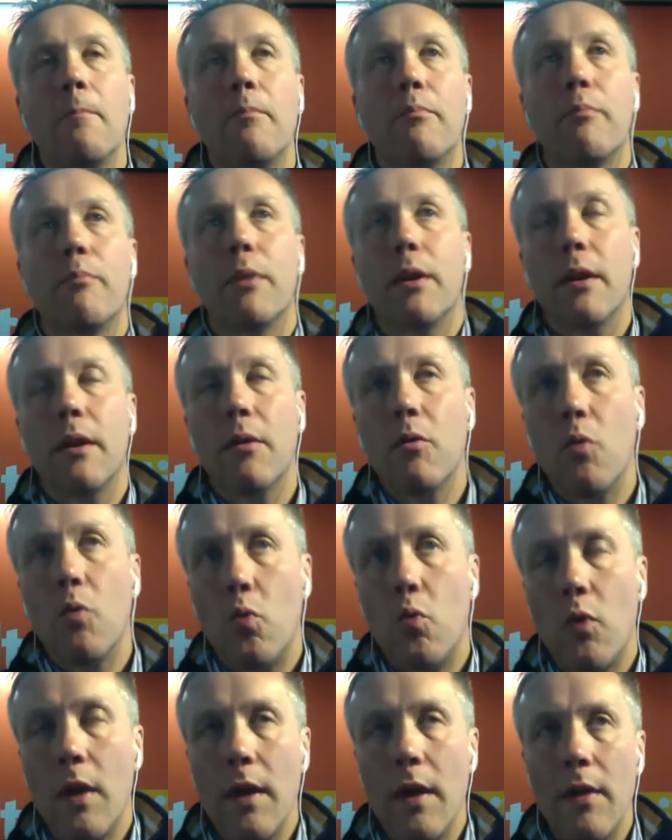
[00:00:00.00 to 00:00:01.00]
But
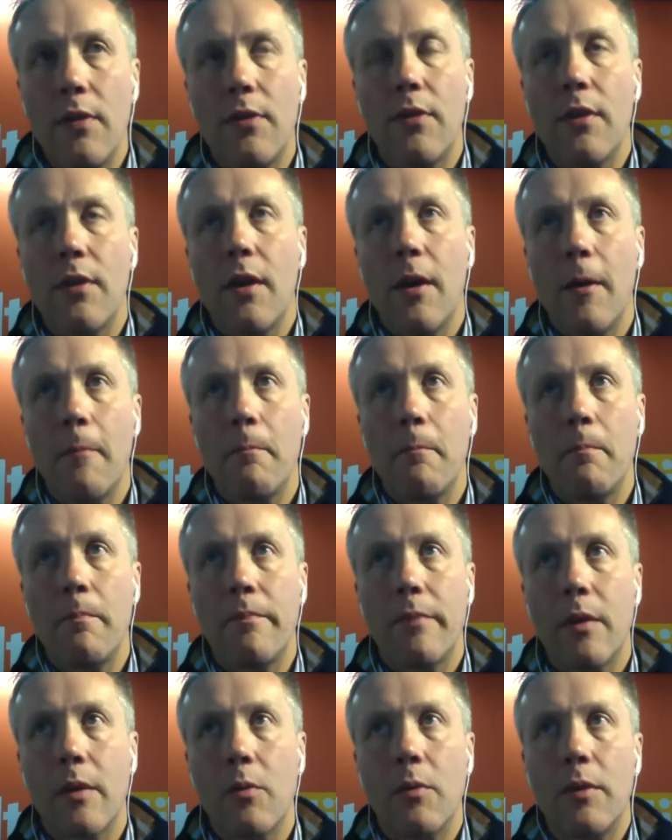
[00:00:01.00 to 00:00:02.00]
with
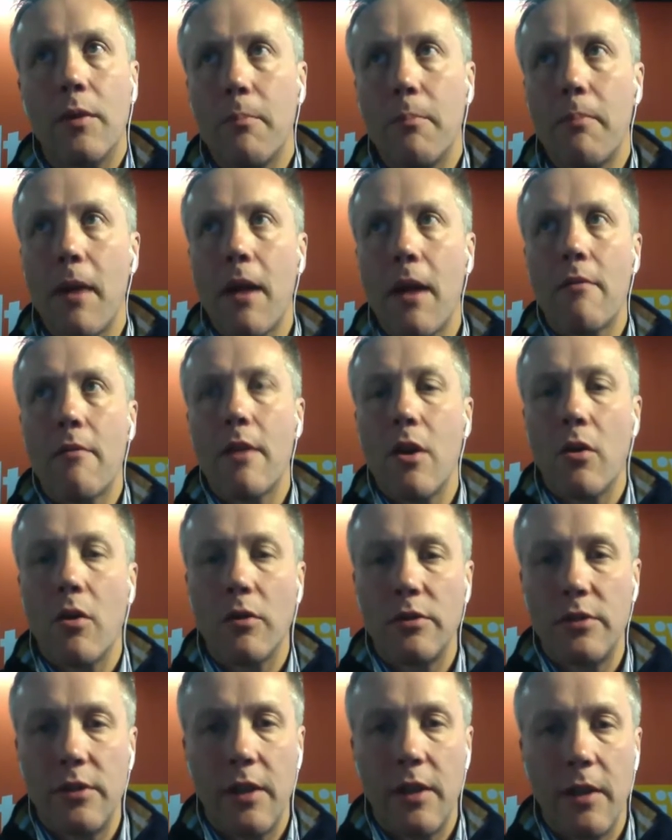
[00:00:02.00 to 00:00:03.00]
the
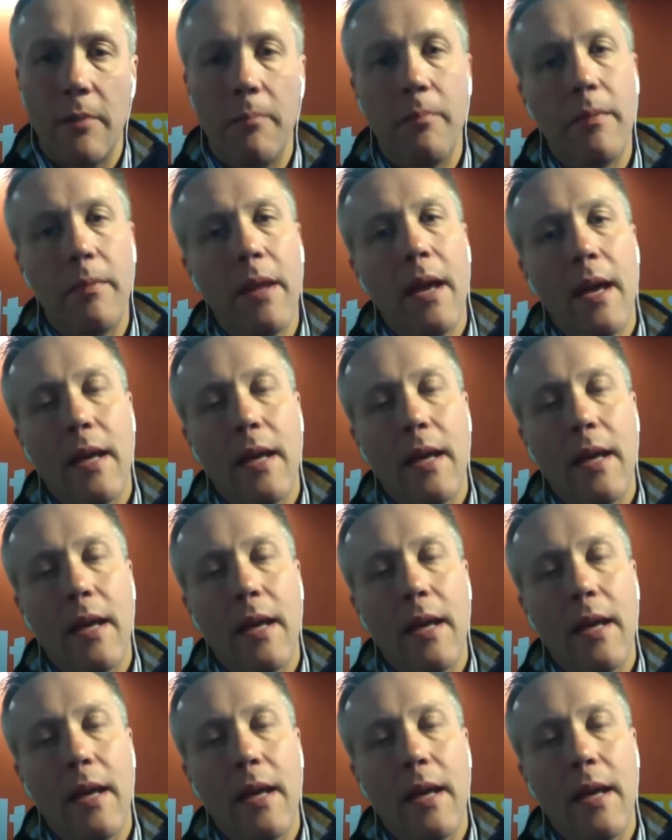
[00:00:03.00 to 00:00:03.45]
periosteum,